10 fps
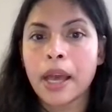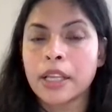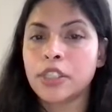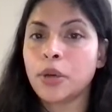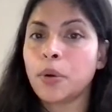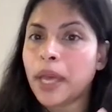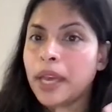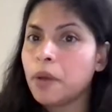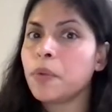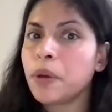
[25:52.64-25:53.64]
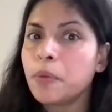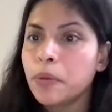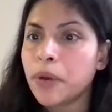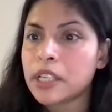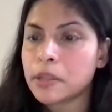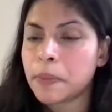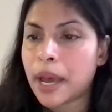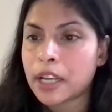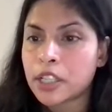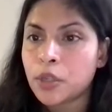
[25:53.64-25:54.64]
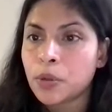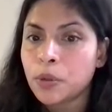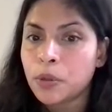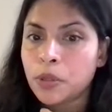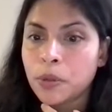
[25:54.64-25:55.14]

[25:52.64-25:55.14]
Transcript: So again, we went back to